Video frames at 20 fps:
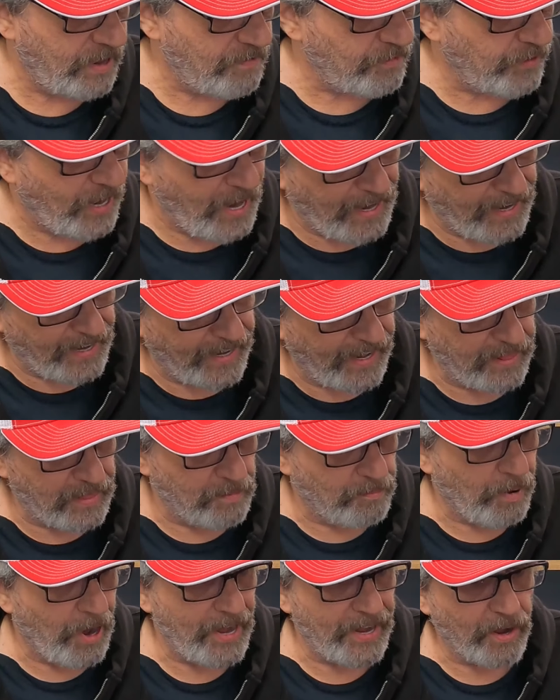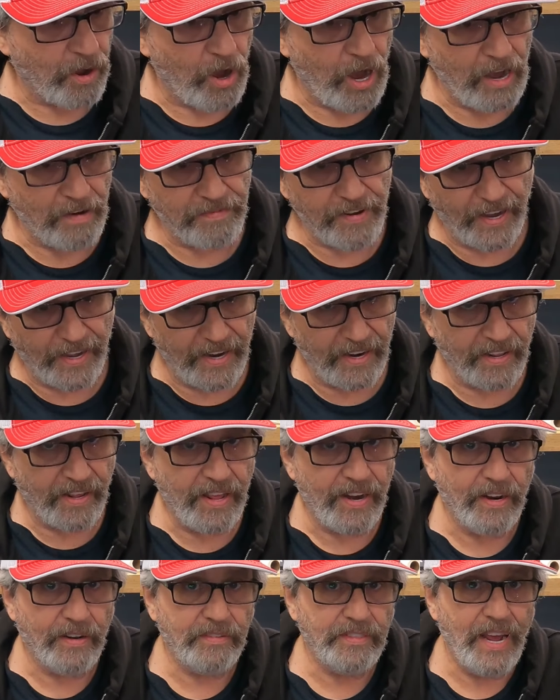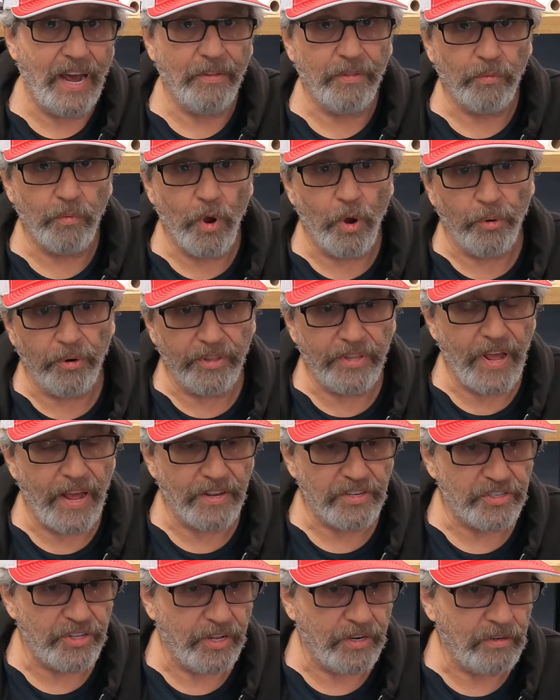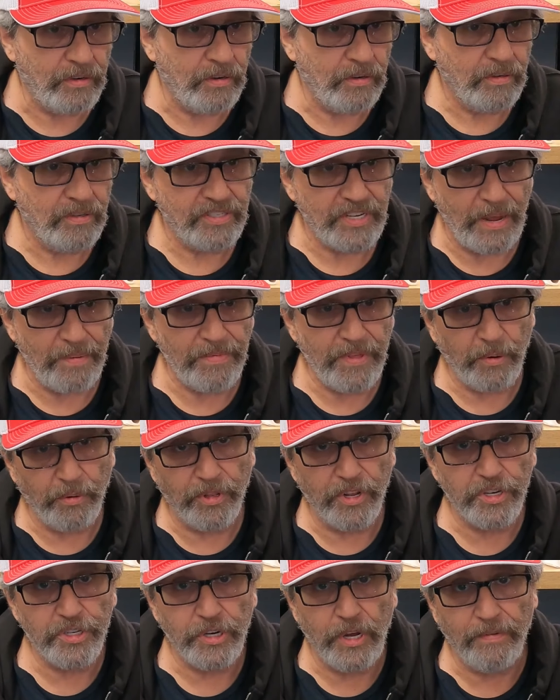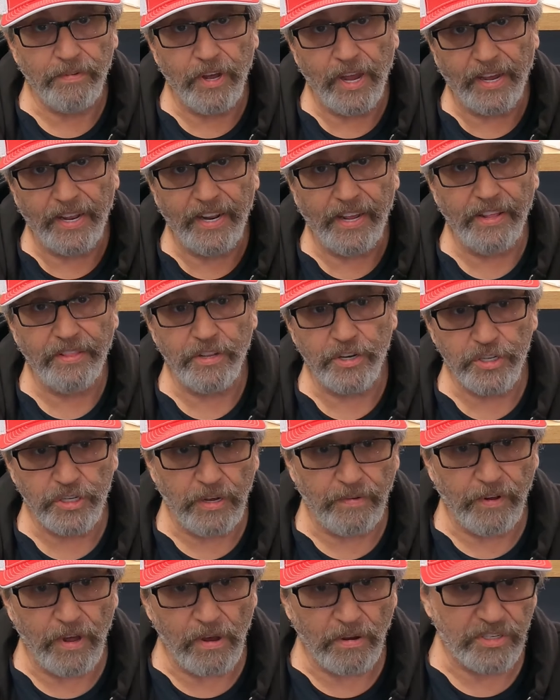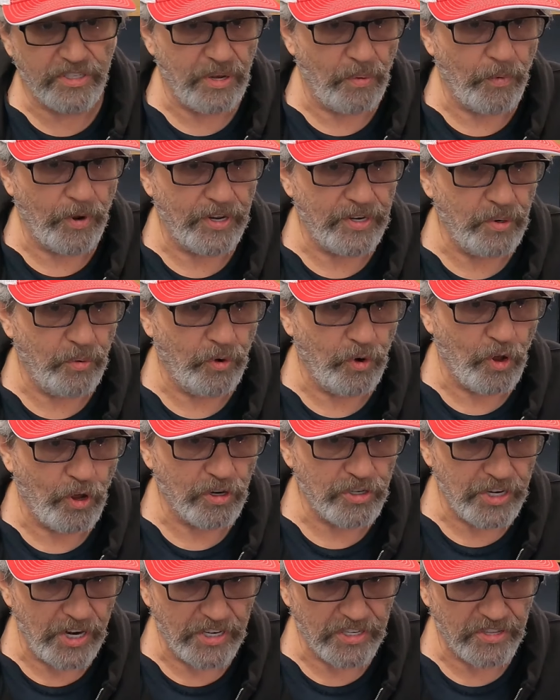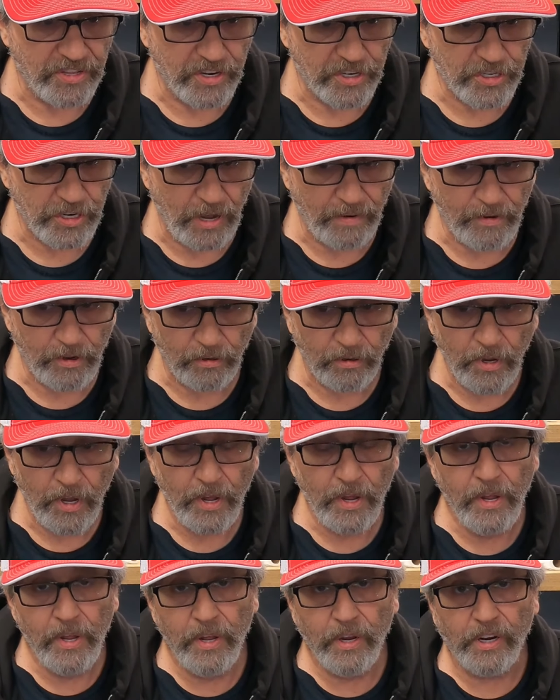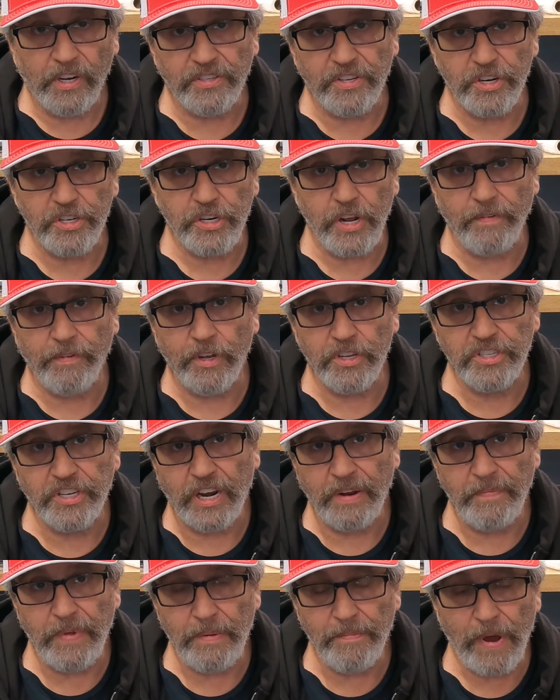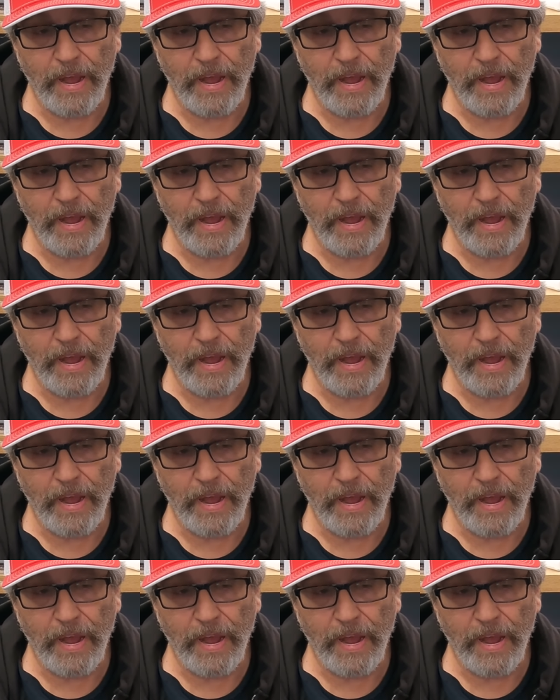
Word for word: definitely, I got to get the bike off. I got to get it down the road and test it. Same thing with the shovel. I got to get the shovel off because I want to do an oil change in the shovel because the shovel is going to be